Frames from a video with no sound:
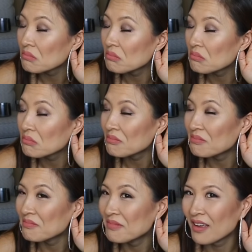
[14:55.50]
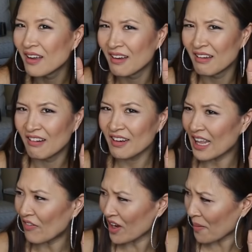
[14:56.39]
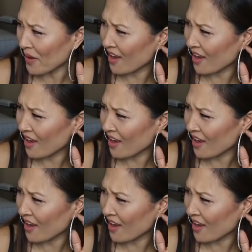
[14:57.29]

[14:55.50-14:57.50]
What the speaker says: Are you laughing at